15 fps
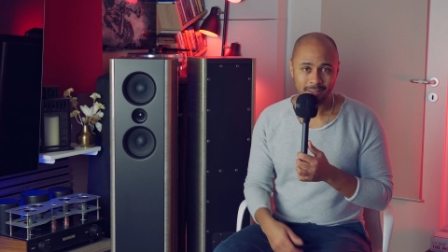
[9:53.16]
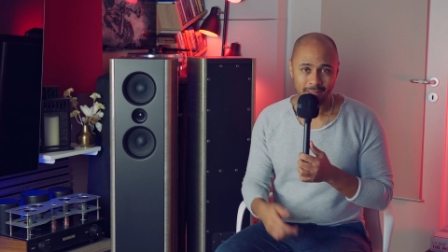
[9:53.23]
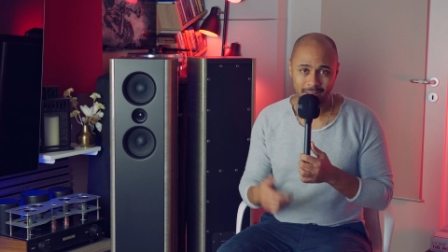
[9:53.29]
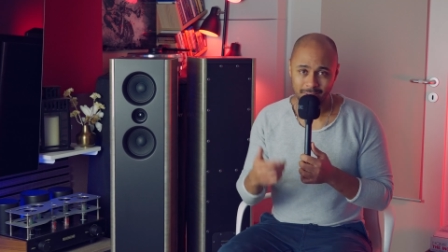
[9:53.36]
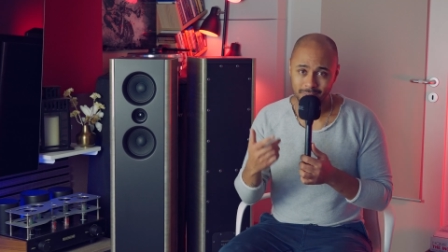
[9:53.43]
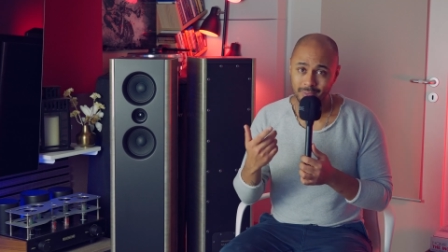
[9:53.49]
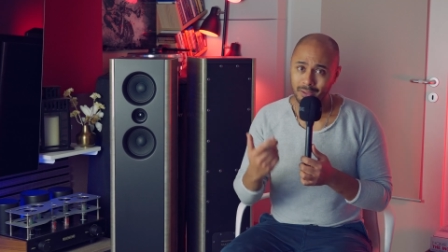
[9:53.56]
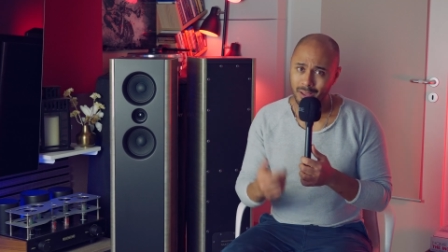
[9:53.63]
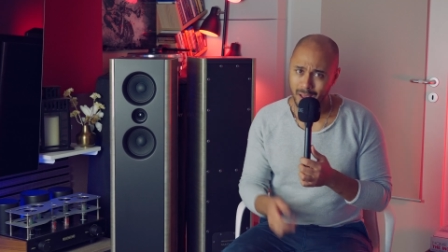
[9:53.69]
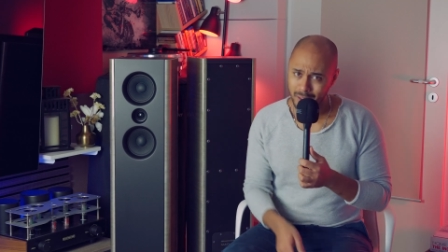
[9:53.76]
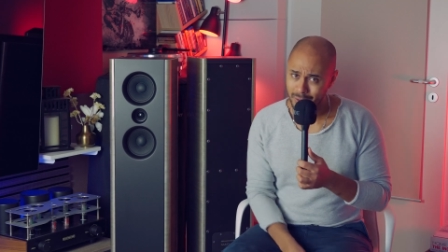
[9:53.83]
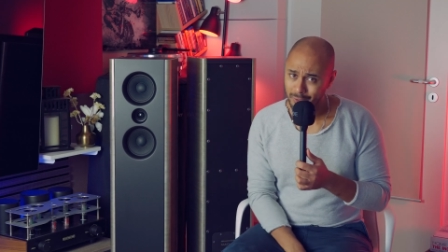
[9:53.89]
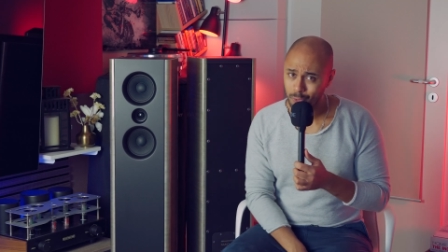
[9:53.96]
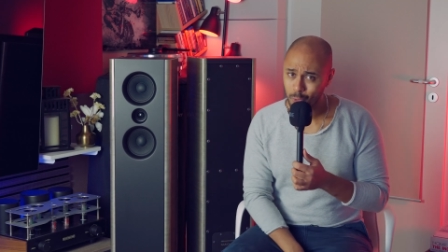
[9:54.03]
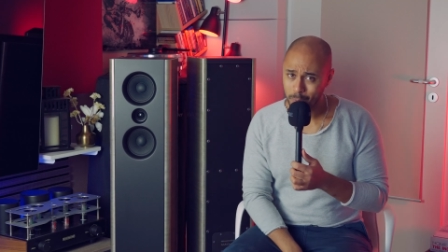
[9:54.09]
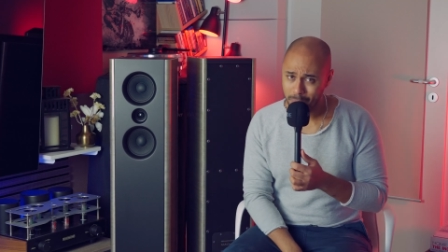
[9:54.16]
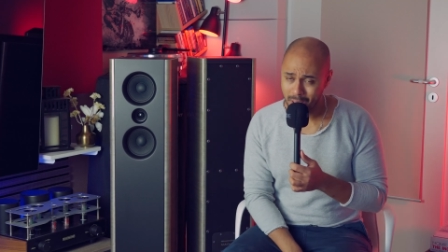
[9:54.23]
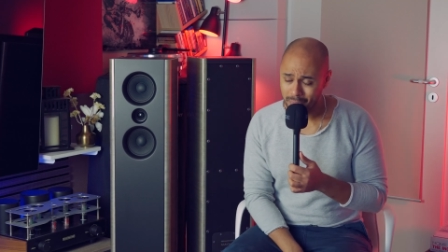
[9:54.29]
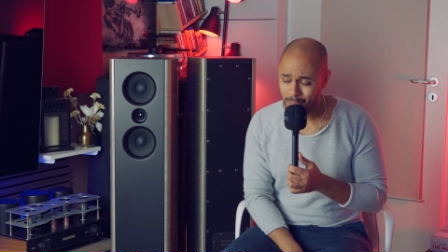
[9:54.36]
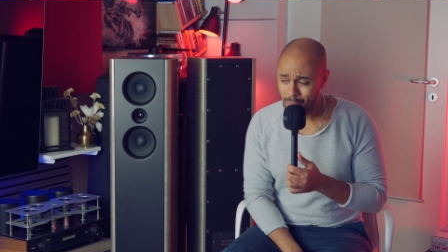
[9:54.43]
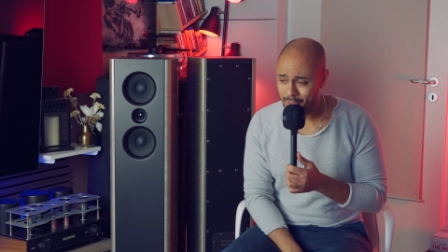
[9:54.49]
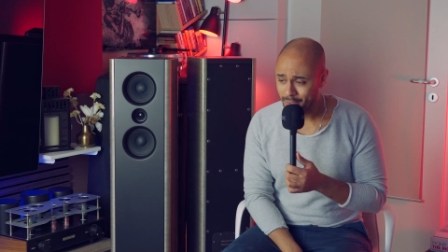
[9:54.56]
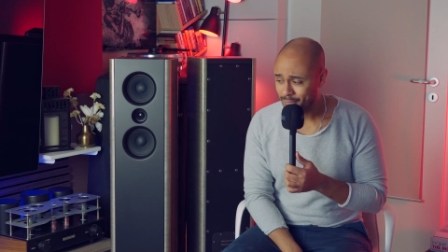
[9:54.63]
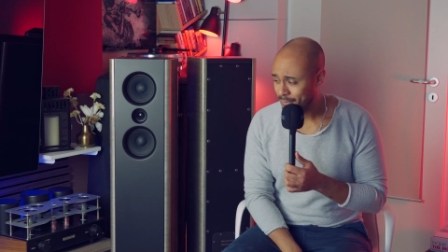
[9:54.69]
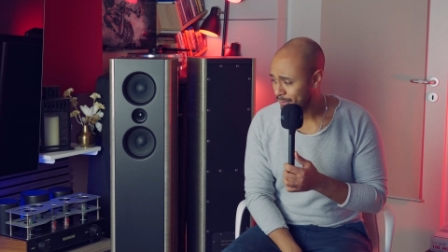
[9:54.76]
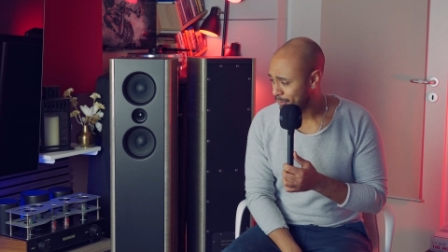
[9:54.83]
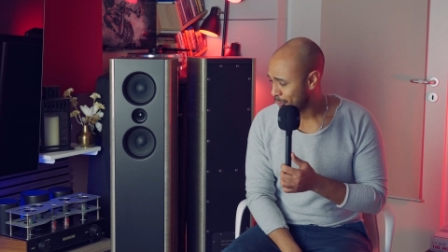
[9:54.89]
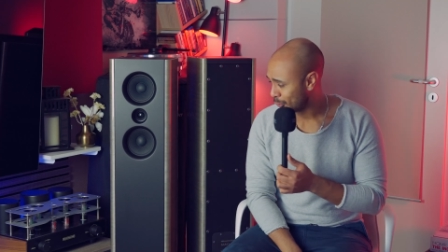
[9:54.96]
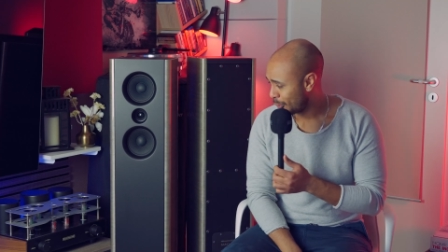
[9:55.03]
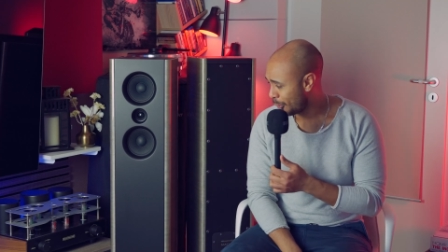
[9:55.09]
And I had to pay for it,
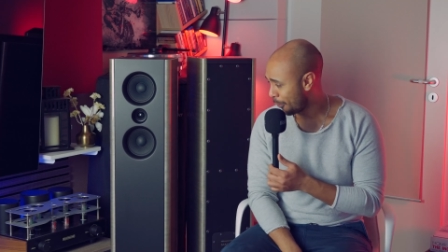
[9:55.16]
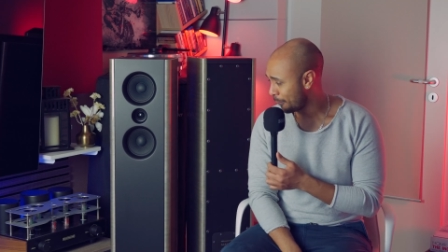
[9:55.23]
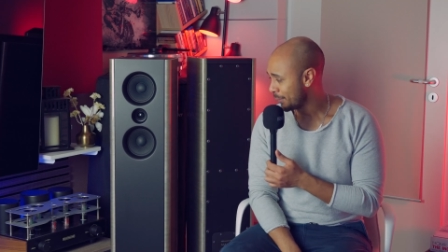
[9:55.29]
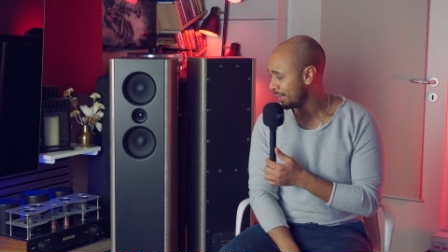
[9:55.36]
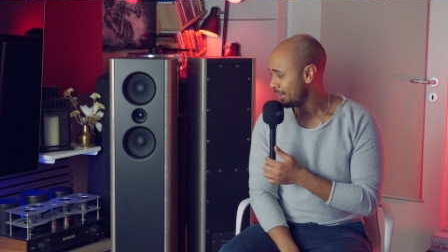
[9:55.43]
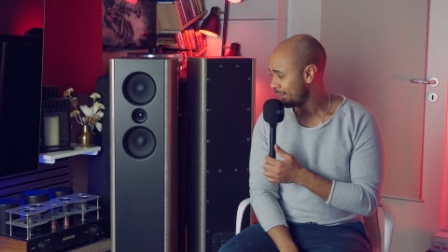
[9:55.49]
so